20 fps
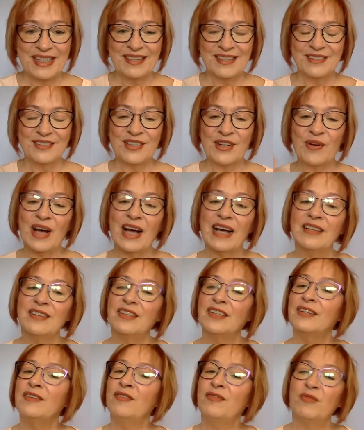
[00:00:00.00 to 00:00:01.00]
So I
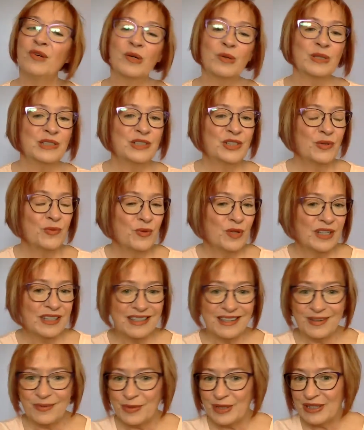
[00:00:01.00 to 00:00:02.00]
look forward to
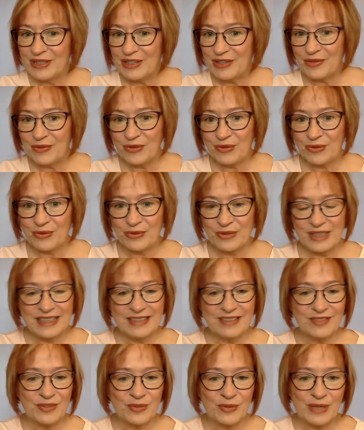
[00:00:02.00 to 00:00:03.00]
working with you through
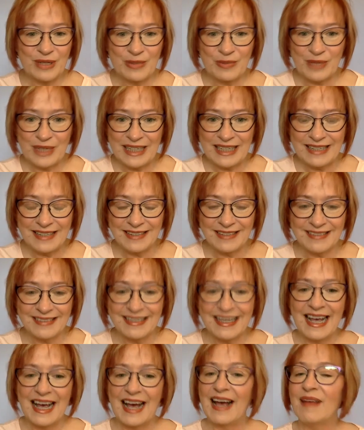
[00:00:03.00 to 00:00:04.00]
these 3 weeks.
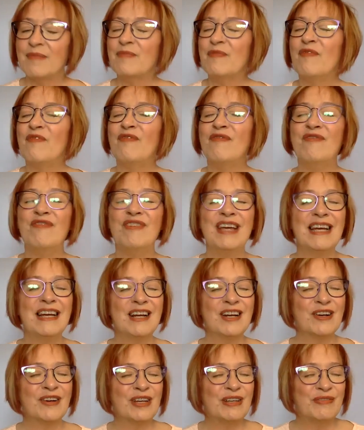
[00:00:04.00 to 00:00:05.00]
I'm
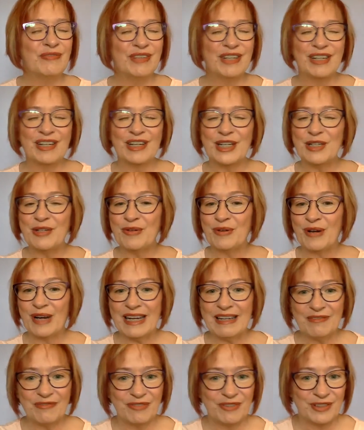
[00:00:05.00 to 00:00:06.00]
very, very
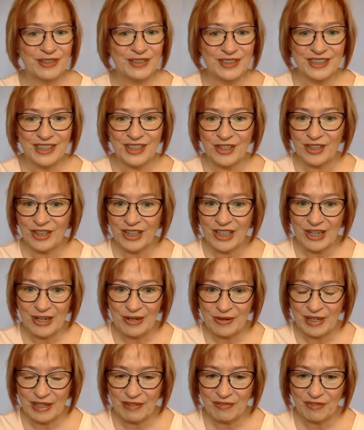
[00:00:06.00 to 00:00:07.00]
grateful to
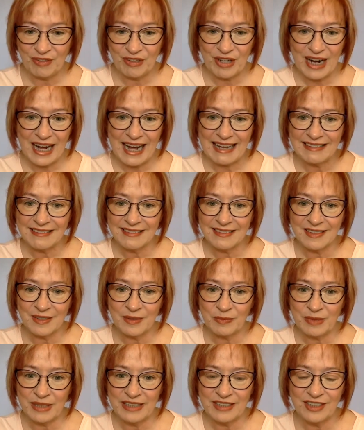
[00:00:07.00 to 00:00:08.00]
Chloe for
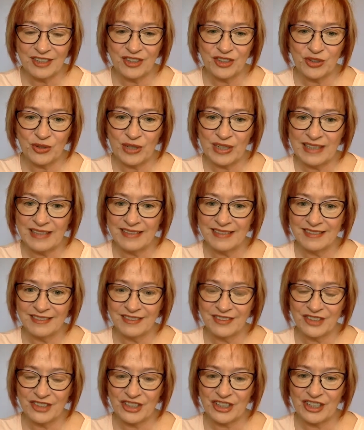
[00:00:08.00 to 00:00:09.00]
asking me to join
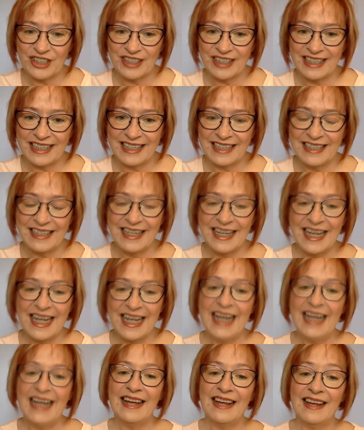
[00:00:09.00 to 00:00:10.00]
this journey.
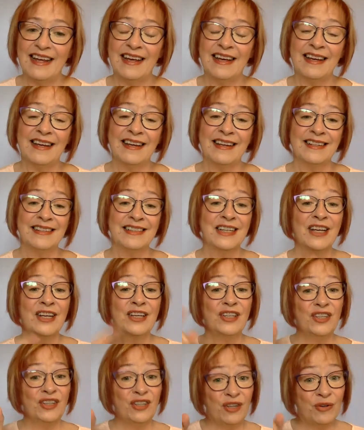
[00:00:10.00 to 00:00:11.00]
And
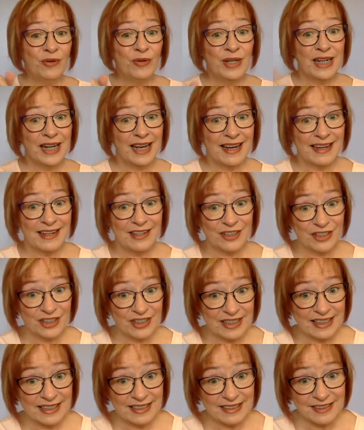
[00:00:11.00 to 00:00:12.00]
you and I are
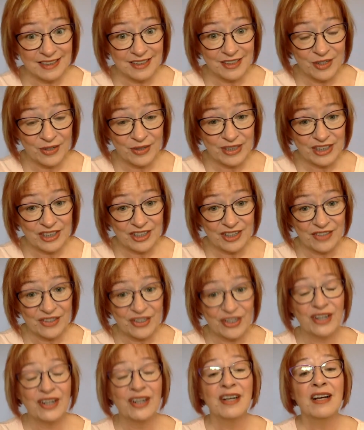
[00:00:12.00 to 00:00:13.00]
going to get to know each
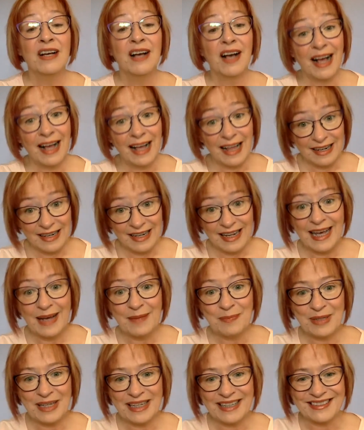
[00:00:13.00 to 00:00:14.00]
other a
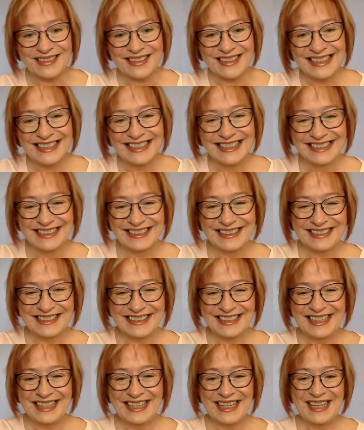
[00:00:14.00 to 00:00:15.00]
lot better.
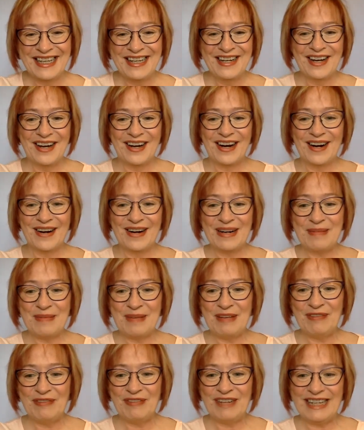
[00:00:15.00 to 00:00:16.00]
All right,
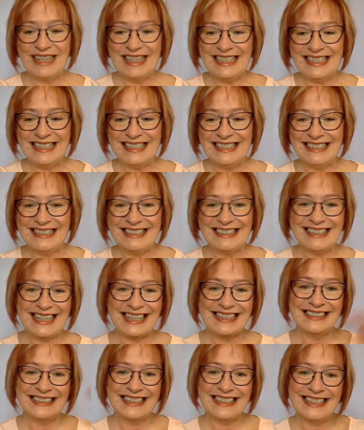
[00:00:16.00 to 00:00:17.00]
my friends,
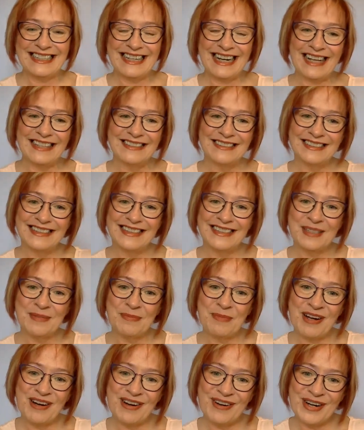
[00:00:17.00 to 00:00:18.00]
that's it. I'll see you
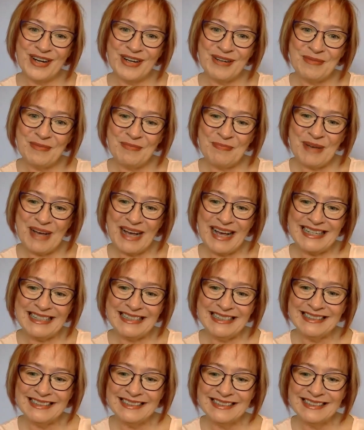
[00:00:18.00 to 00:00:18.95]
tomorrow. Bye.